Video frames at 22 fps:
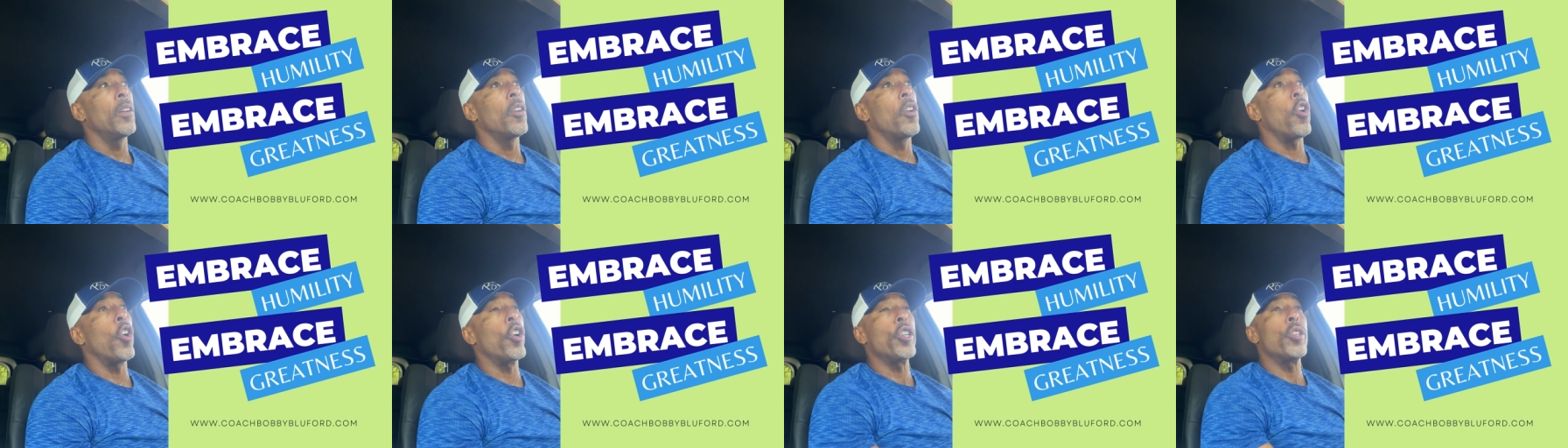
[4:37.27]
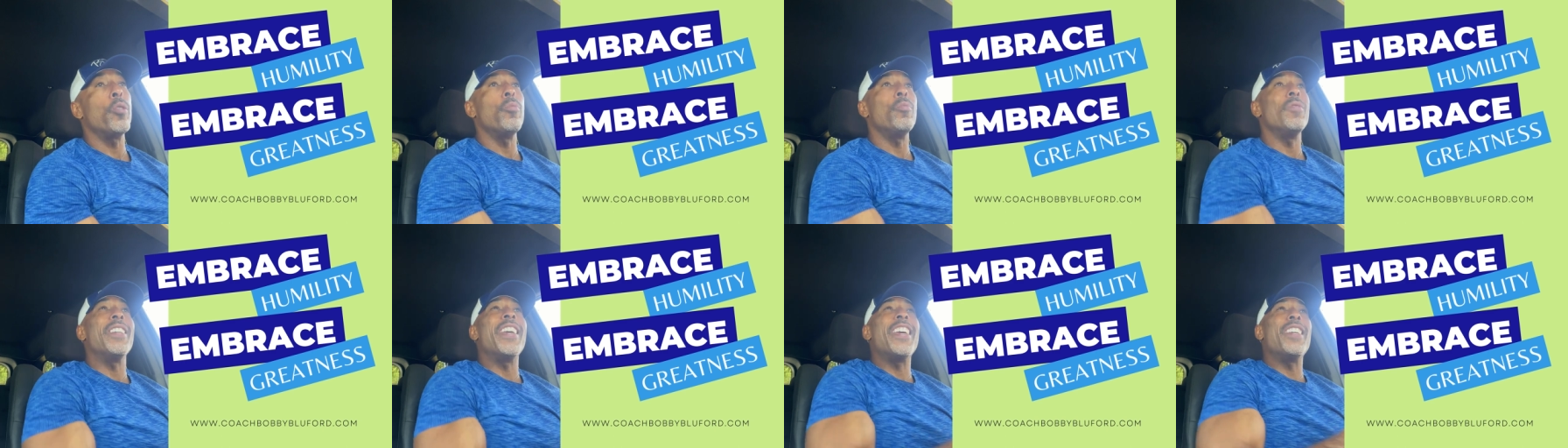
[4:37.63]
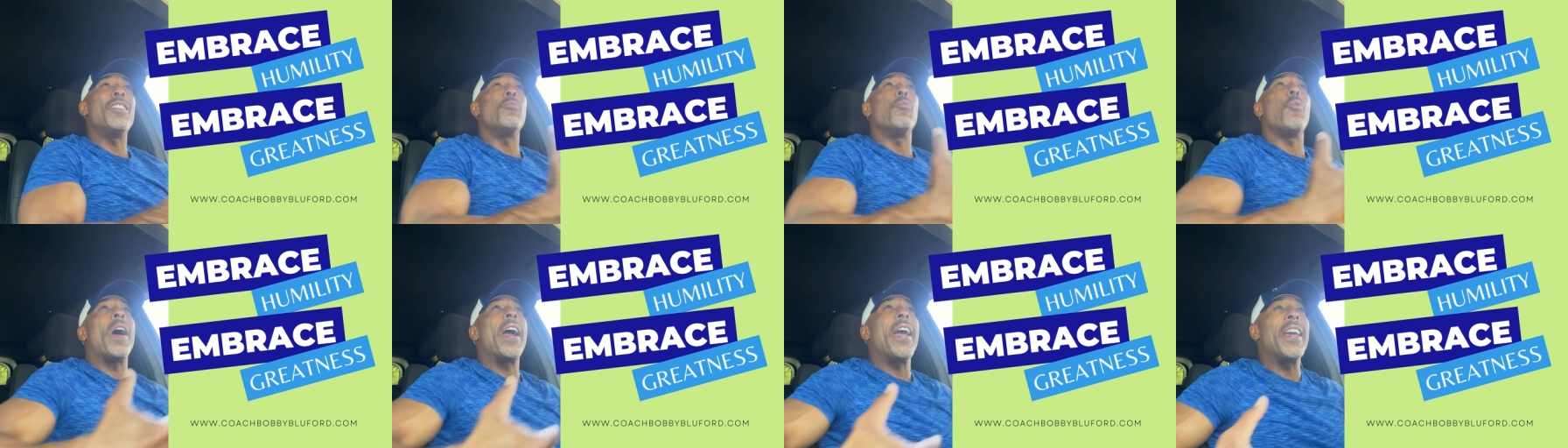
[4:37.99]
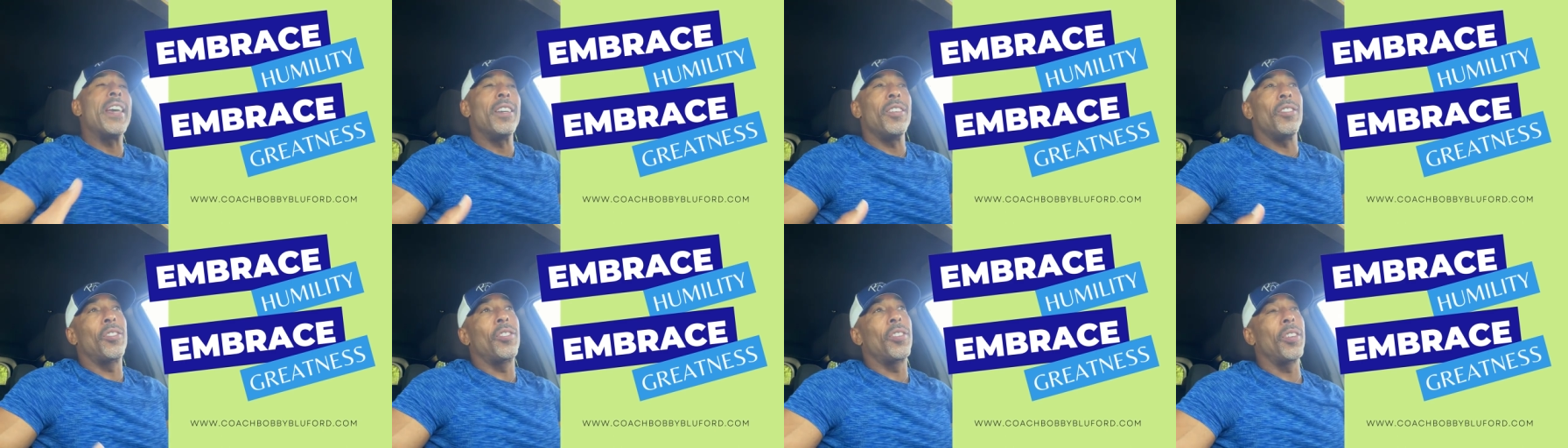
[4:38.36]
or you need
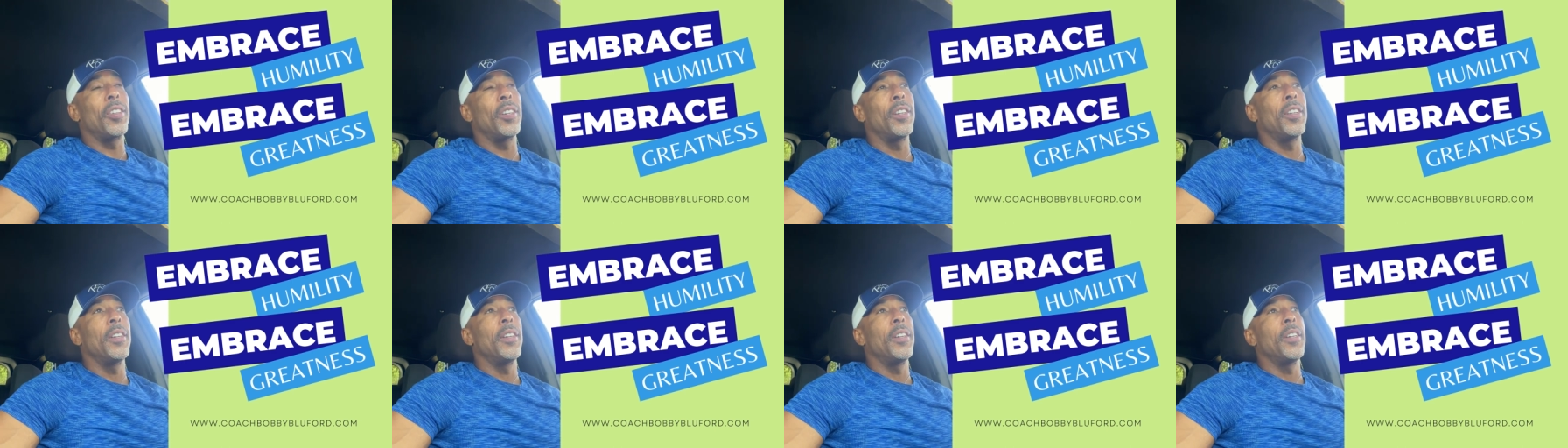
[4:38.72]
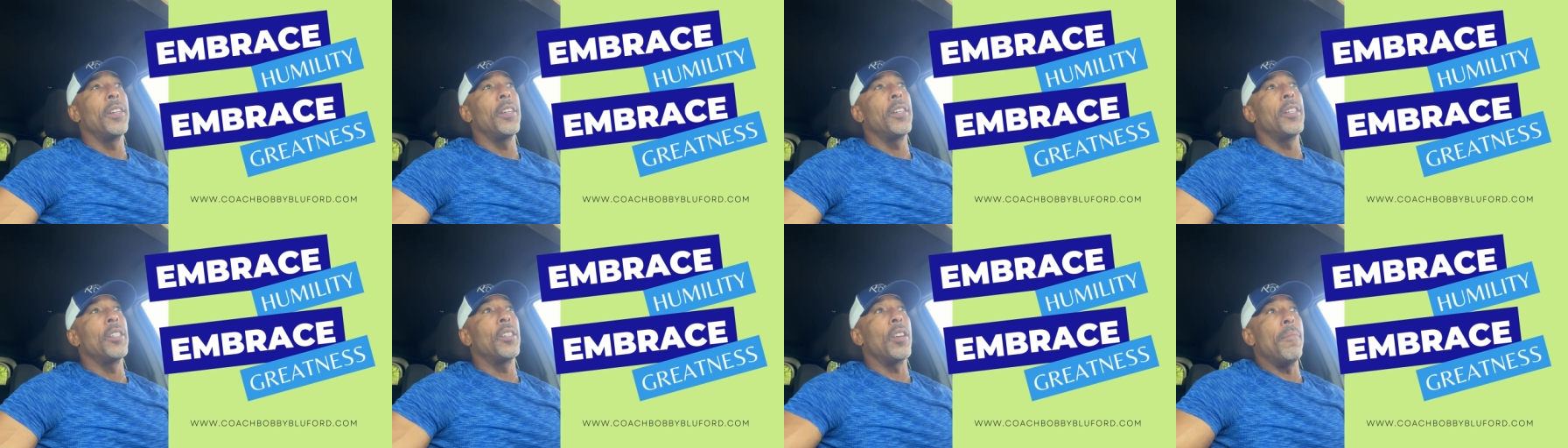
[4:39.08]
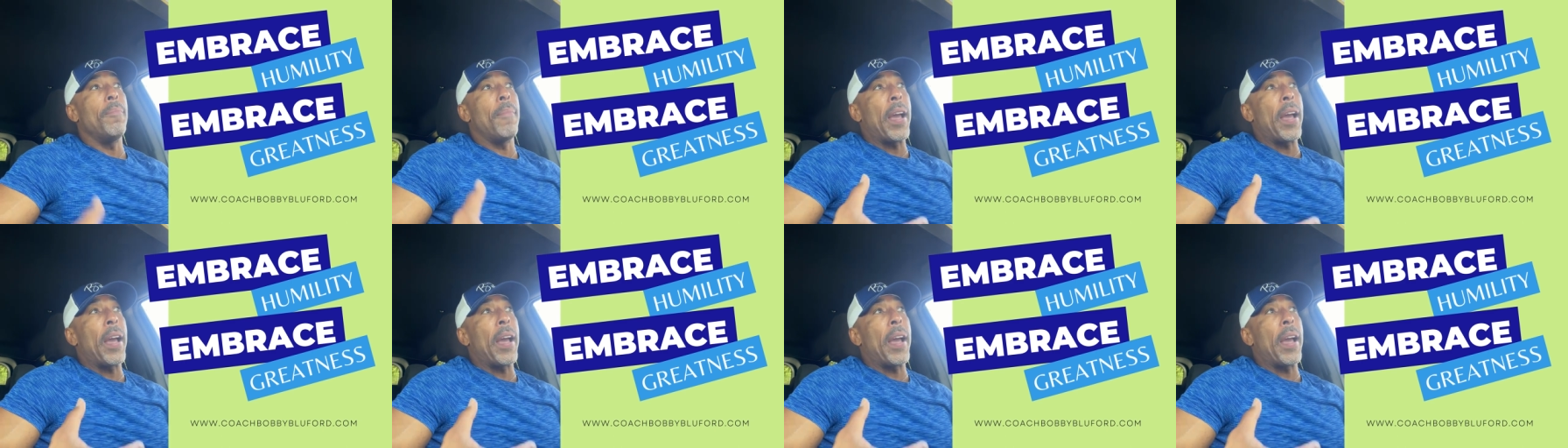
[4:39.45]
ways to